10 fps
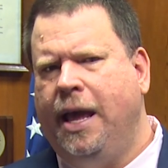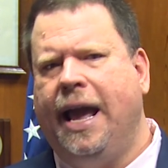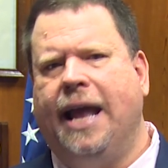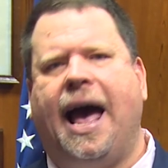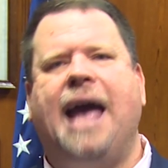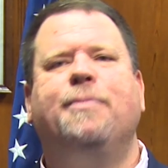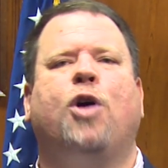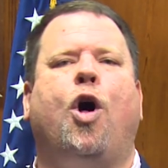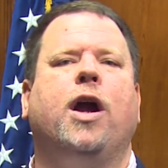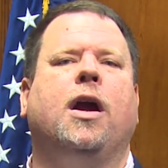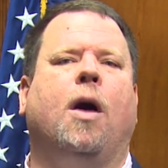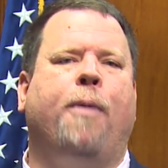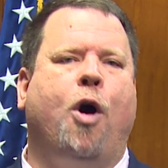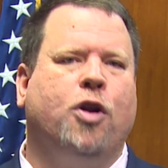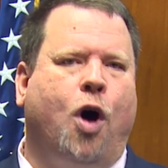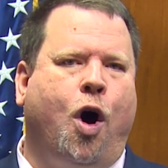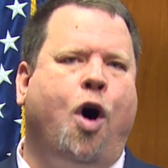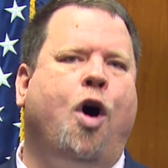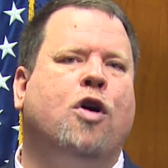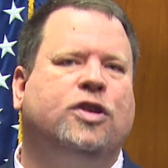And I am calling upon
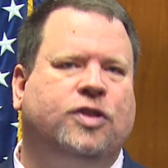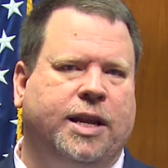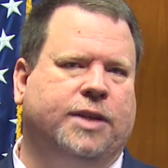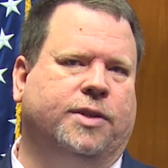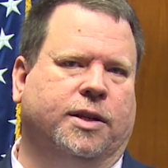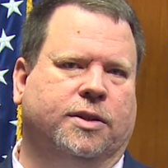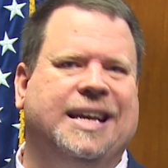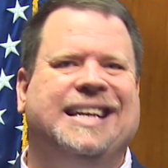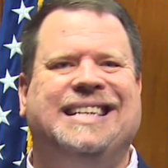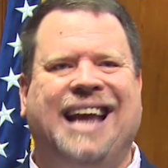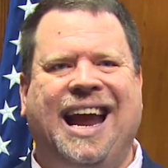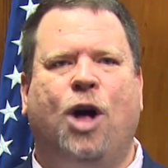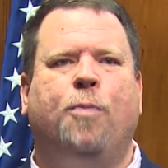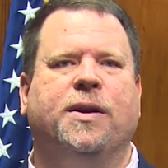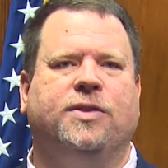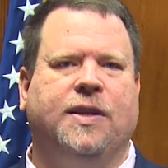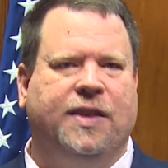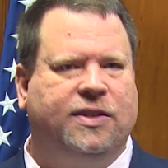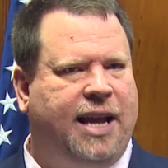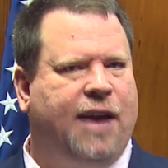all citizens to help us in
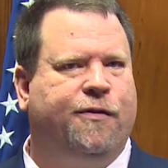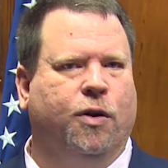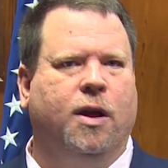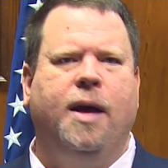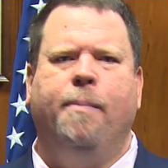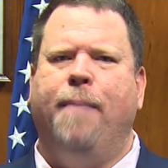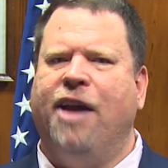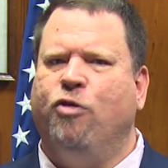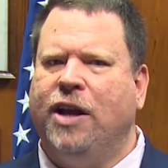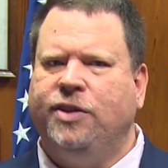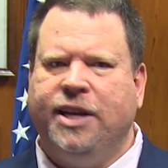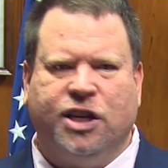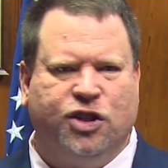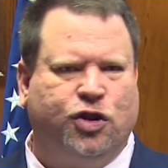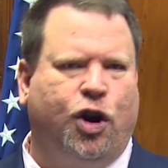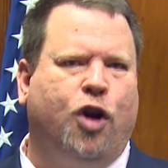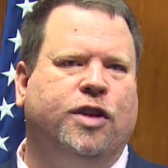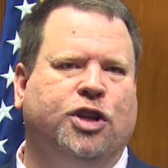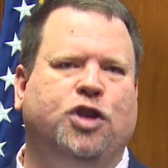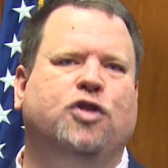this effort by addressing concerns
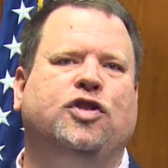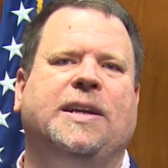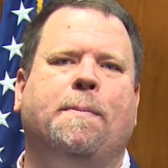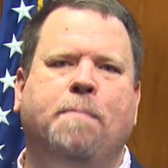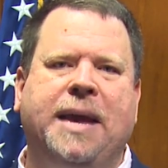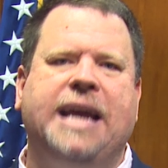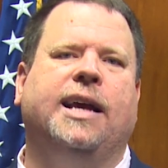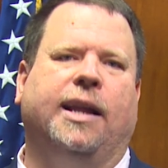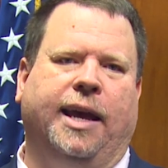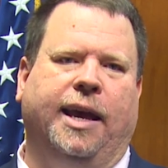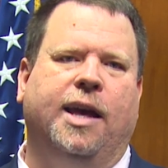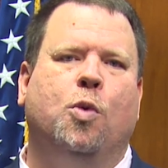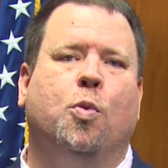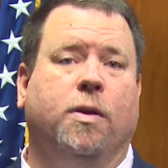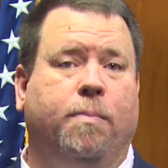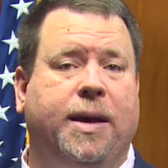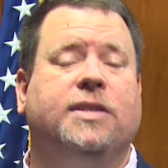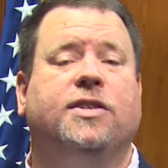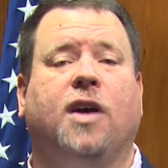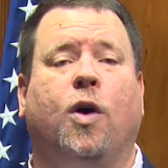that you see immediately with a
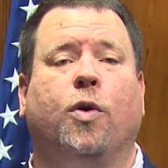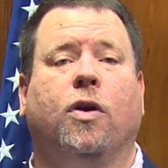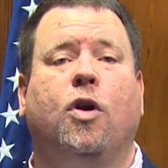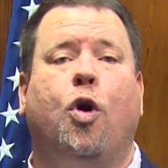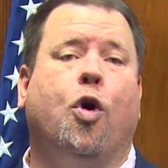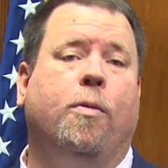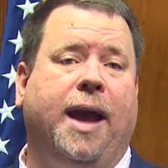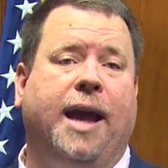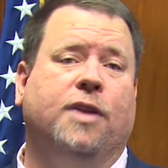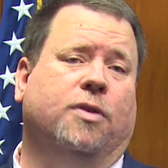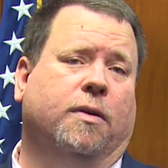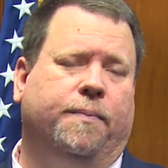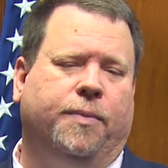business owner or manager.